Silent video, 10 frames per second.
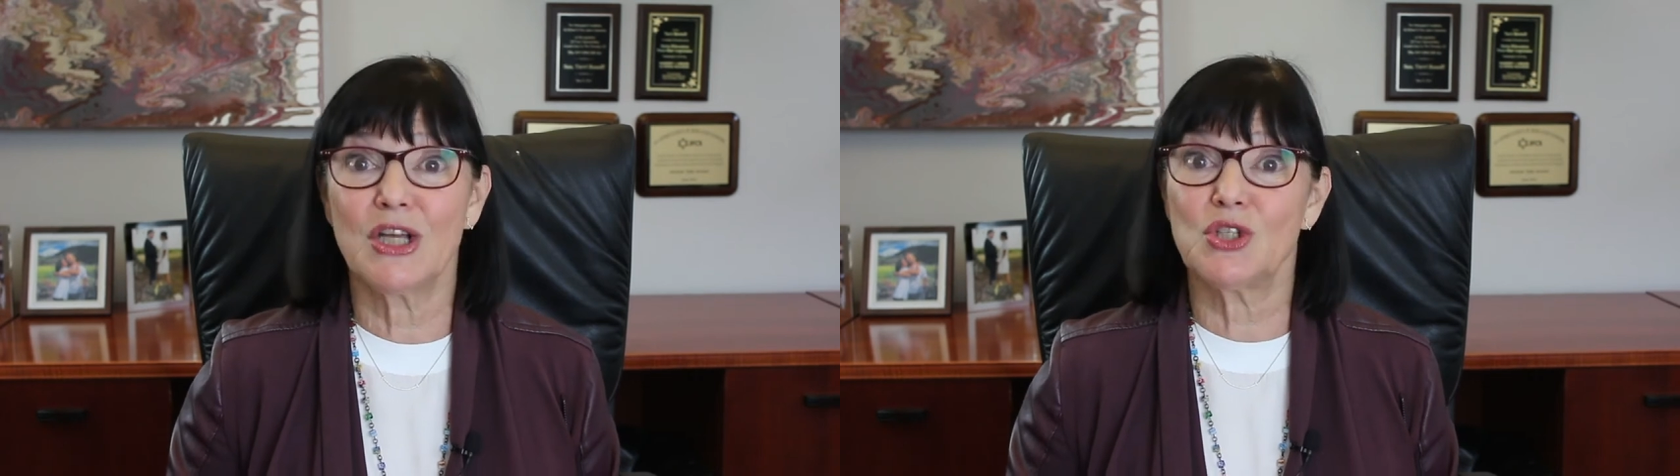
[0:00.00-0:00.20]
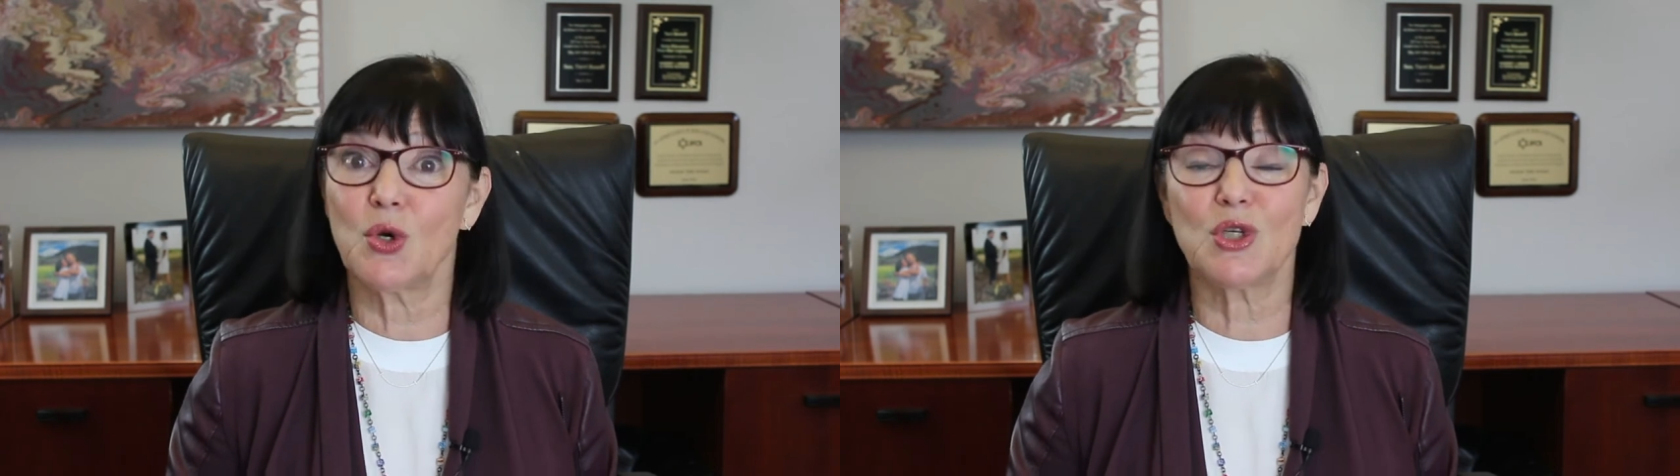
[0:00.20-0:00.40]

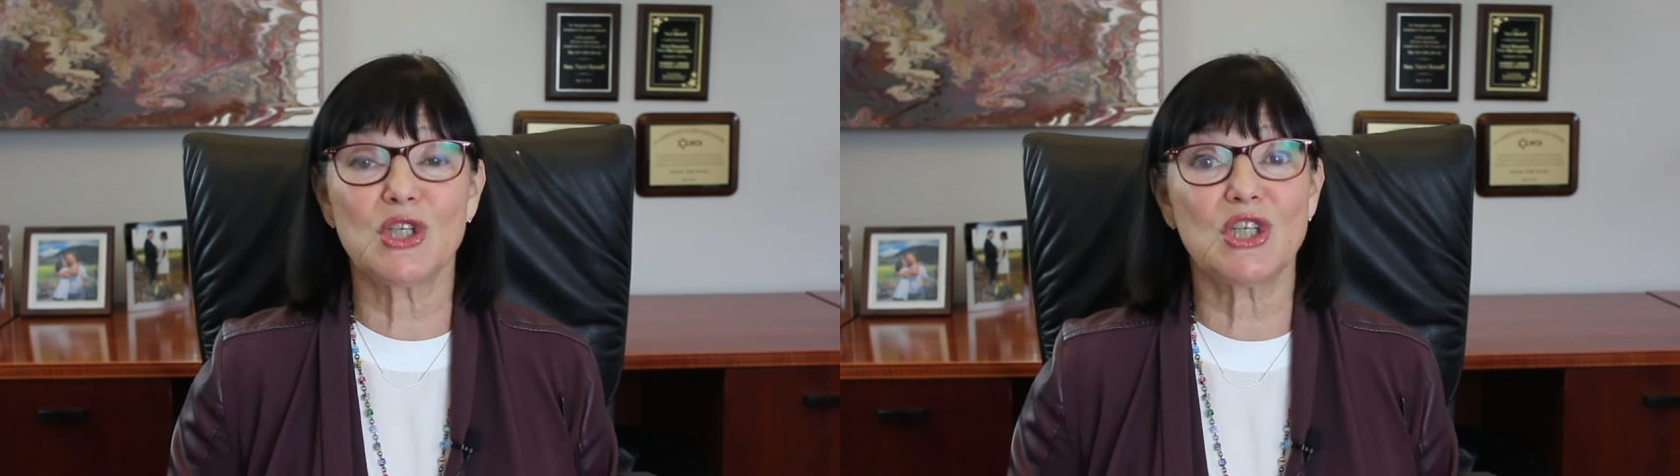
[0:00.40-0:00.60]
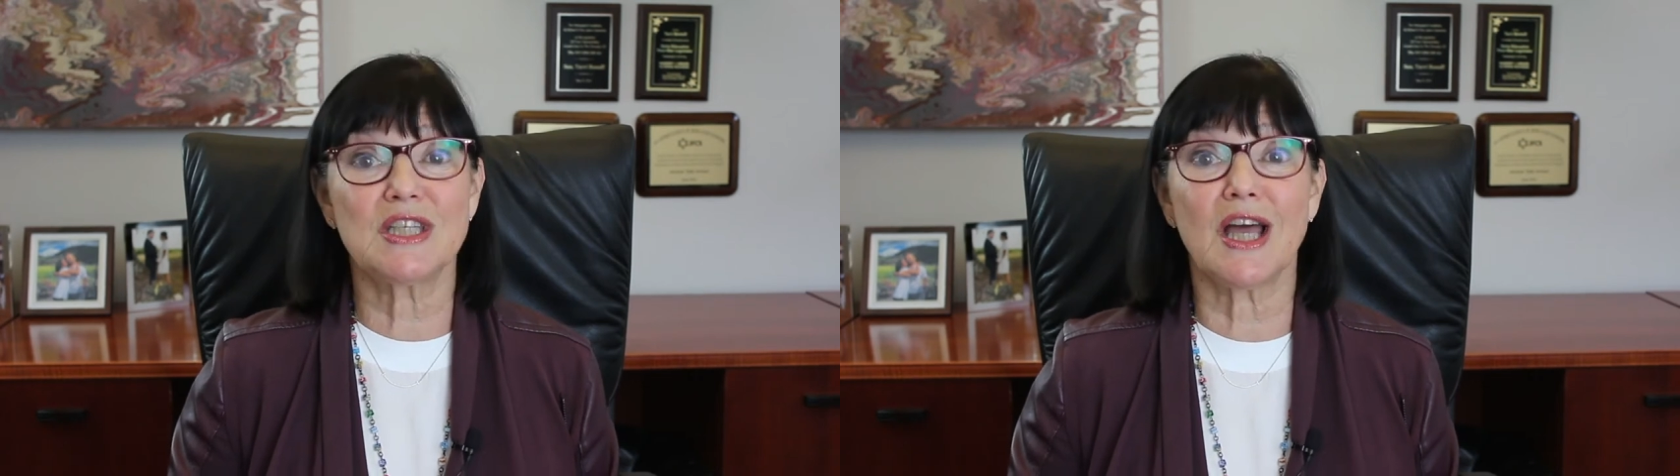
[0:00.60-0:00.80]
So
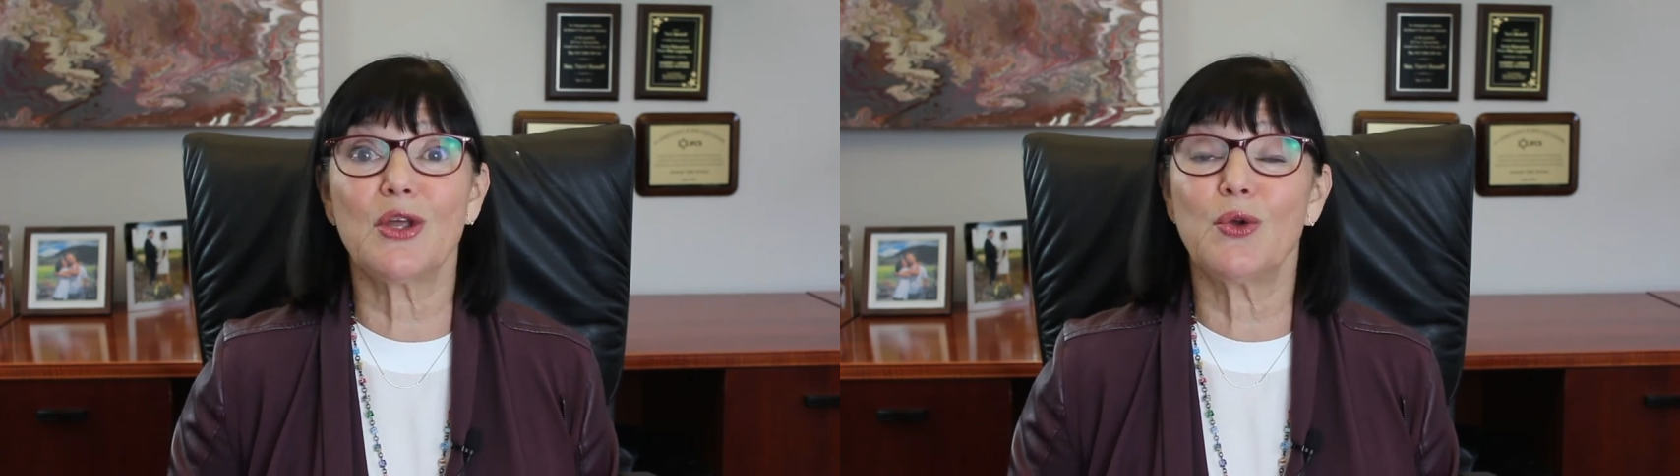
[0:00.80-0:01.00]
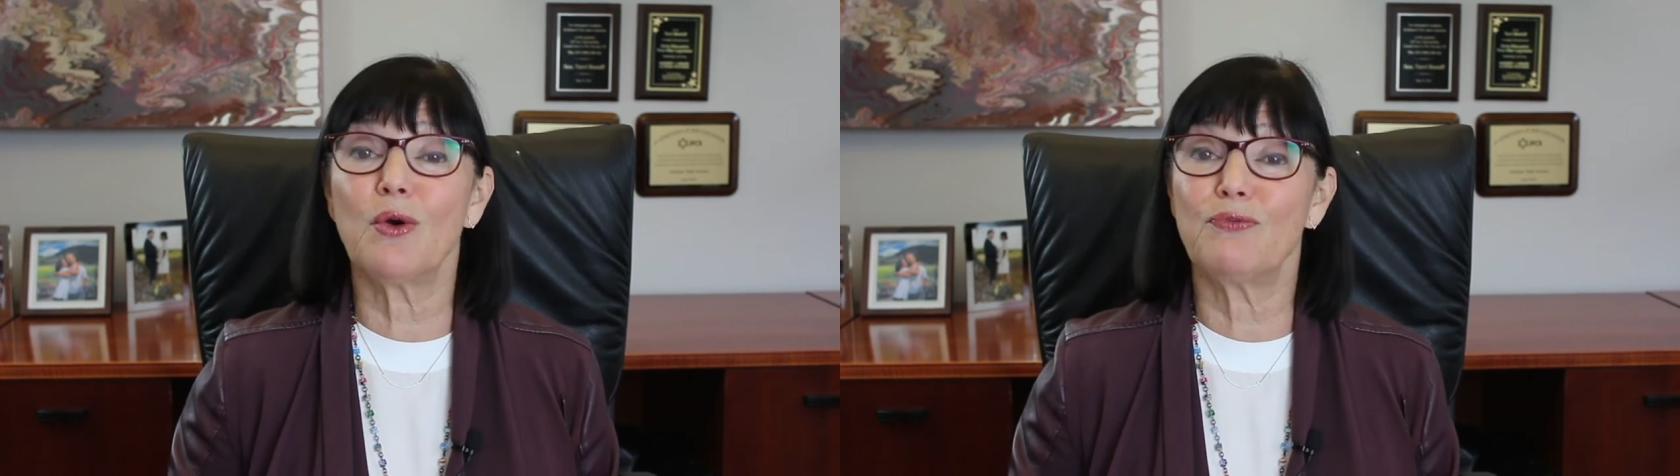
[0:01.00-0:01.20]
just to tell
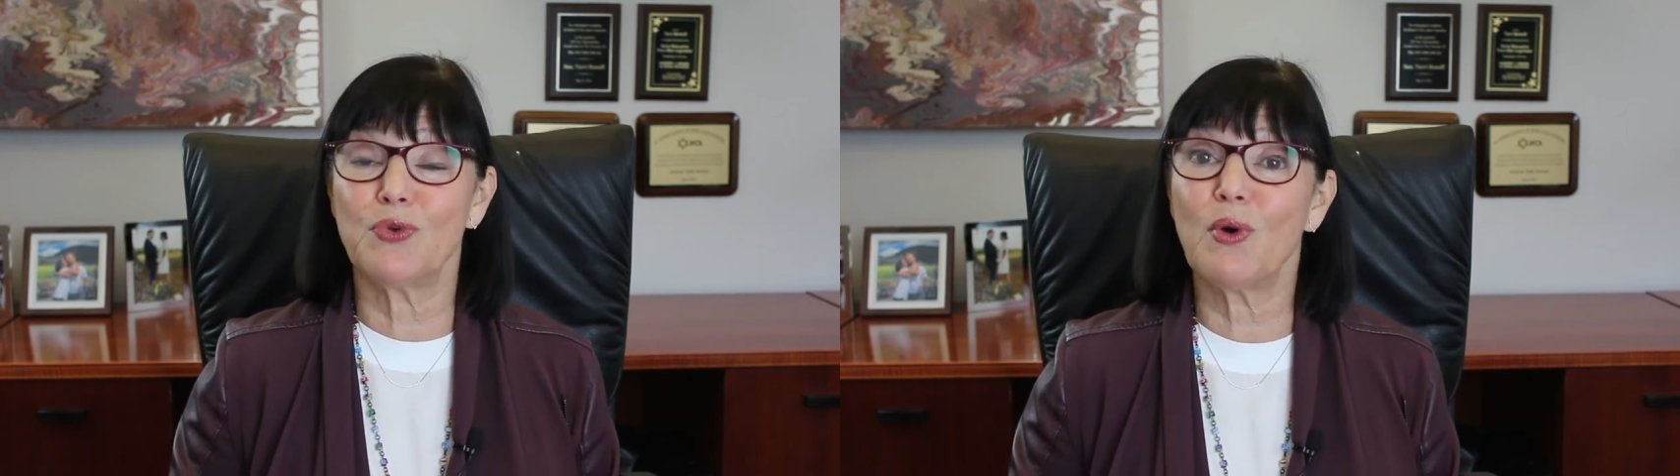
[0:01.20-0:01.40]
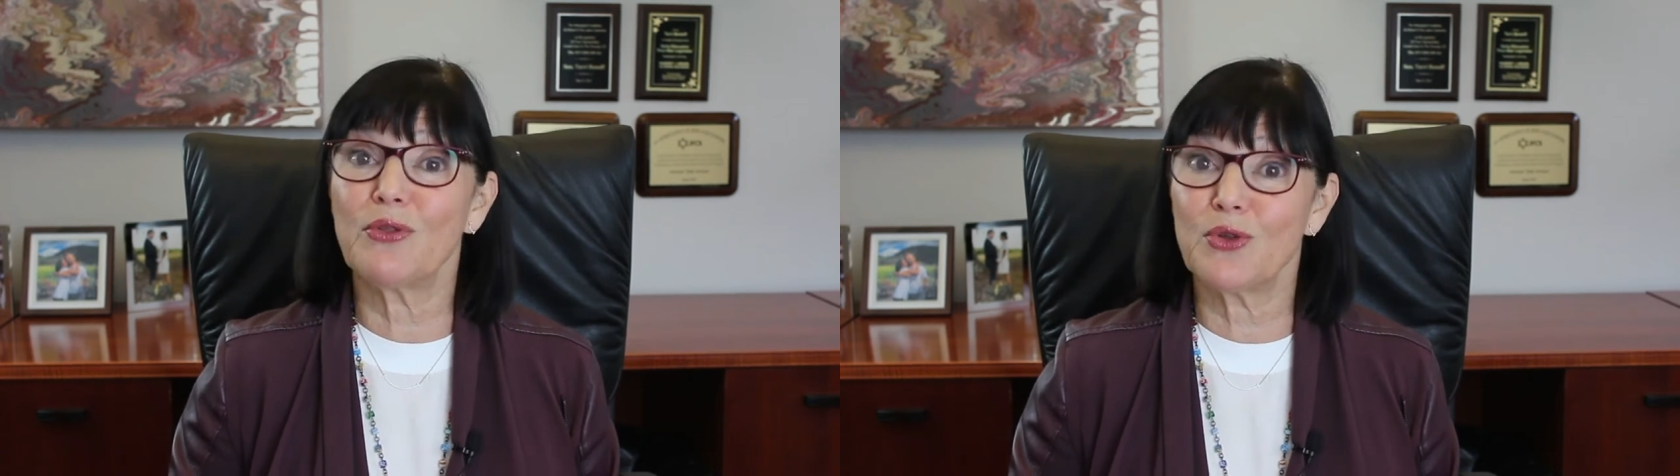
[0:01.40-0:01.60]
you a
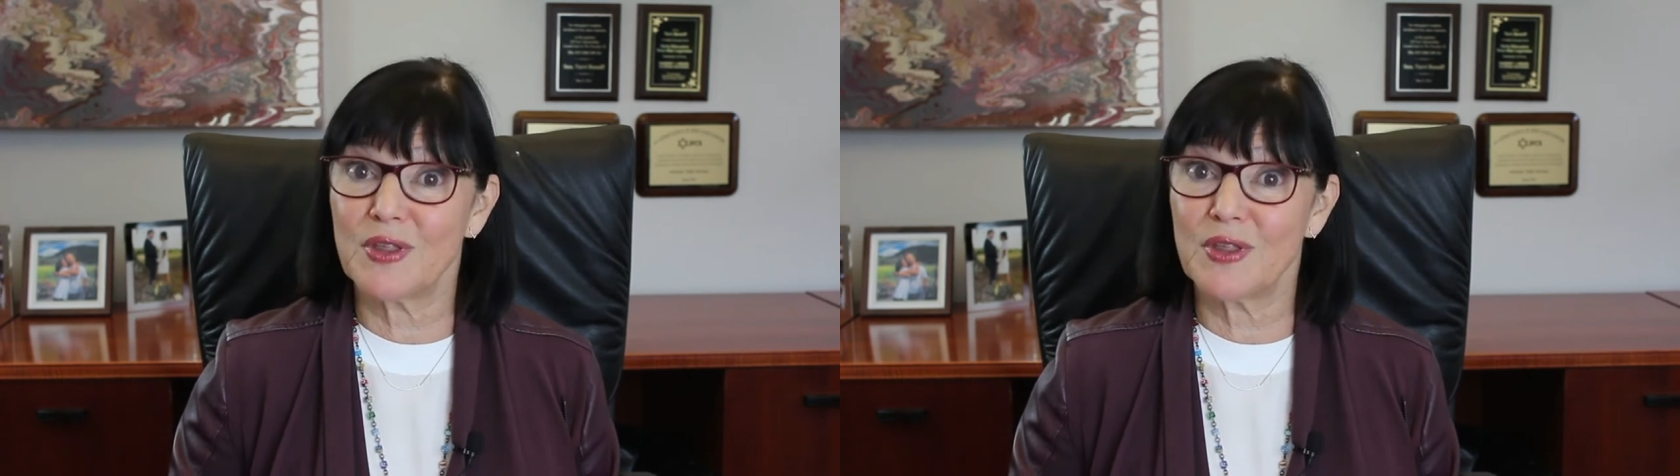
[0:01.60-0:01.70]
few other